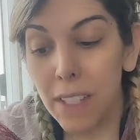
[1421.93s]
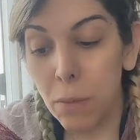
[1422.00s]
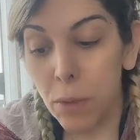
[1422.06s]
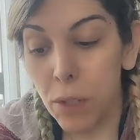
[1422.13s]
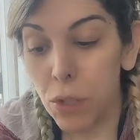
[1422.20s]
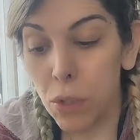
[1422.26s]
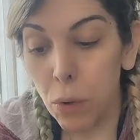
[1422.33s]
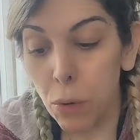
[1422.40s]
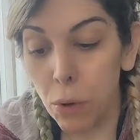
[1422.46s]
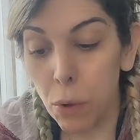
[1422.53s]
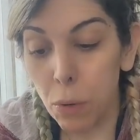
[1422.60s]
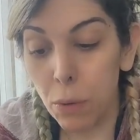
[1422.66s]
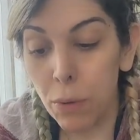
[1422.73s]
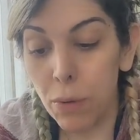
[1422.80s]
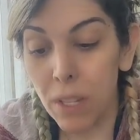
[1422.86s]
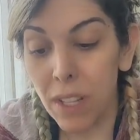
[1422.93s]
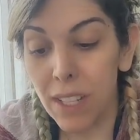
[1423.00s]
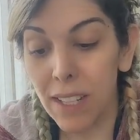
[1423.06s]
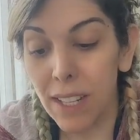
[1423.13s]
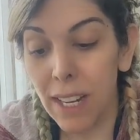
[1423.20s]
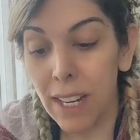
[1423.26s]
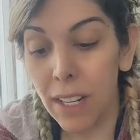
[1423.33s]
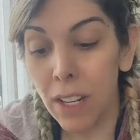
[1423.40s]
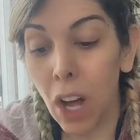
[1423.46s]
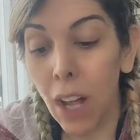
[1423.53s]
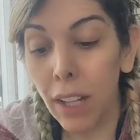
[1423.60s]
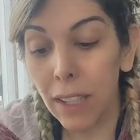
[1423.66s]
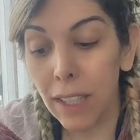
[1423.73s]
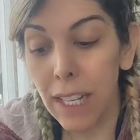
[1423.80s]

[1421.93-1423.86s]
Essie was soaked through to the skin,